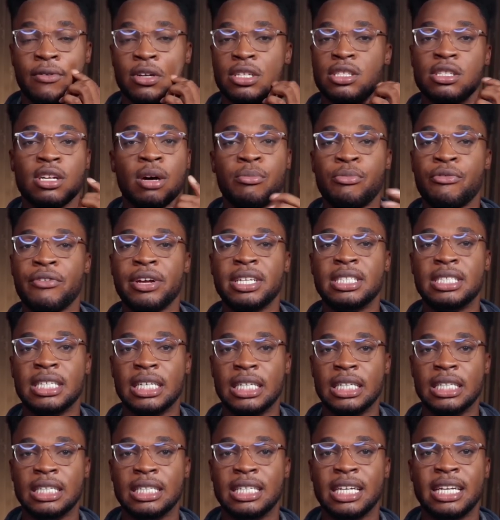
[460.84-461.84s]
for some
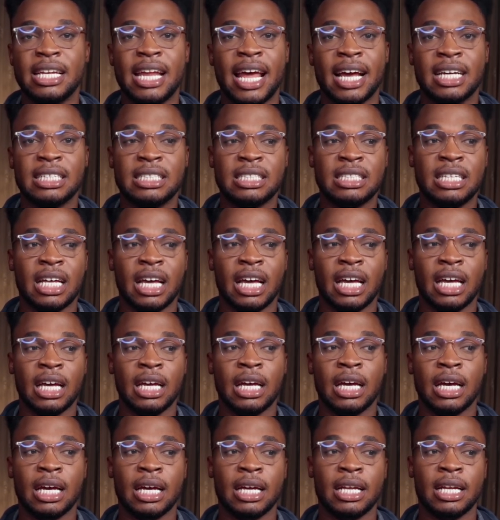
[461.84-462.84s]
reason the next
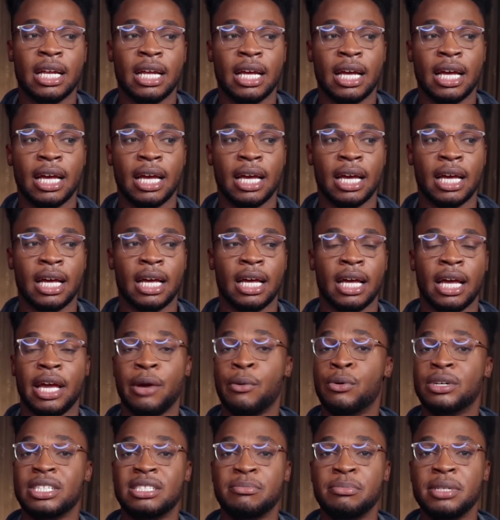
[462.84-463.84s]
day
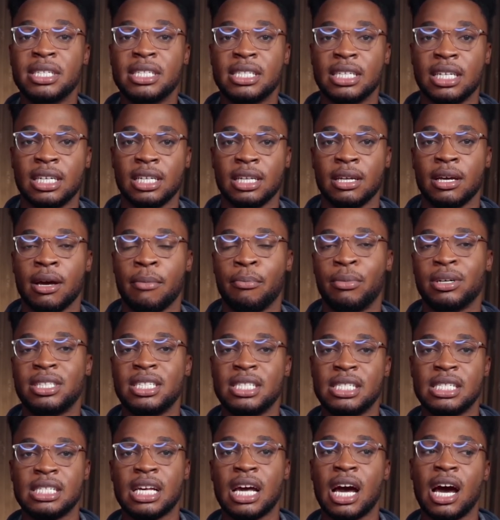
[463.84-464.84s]
he was missing,
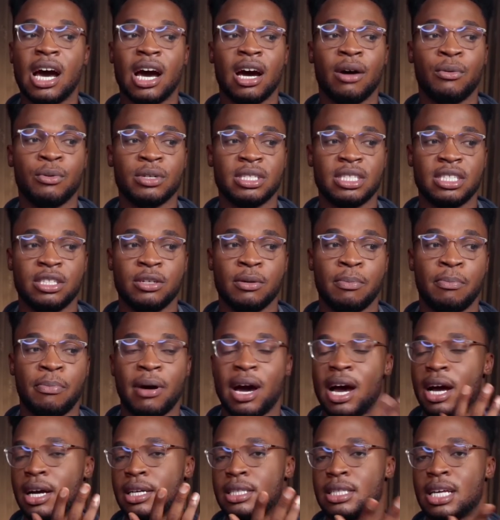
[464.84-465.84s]
but his car was still
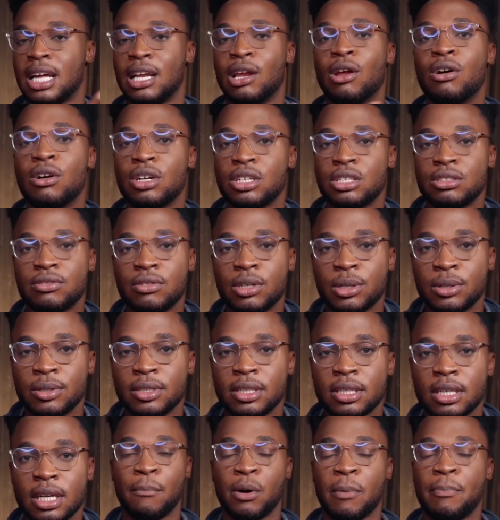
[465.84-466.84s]
parked along the
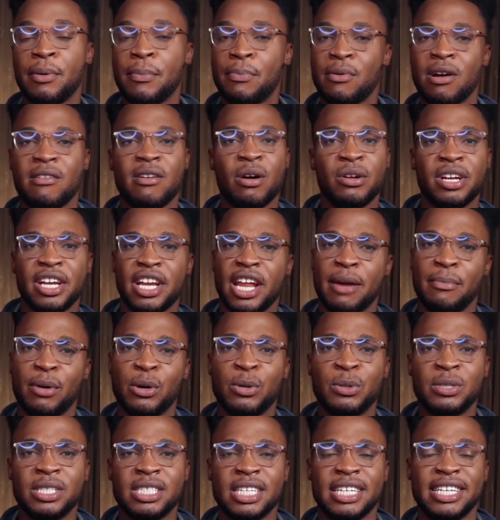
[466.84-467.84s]
road. But people around the
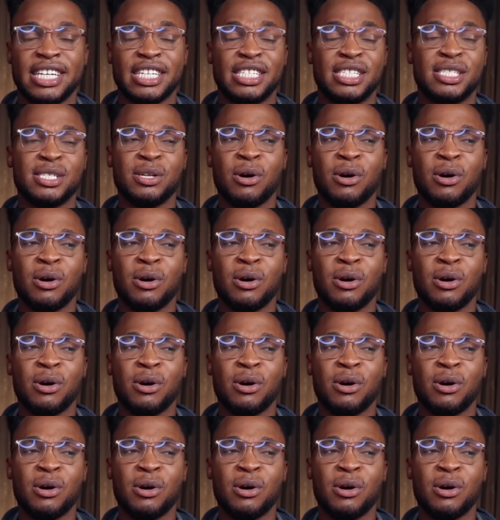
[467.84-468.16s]
neighborhood said they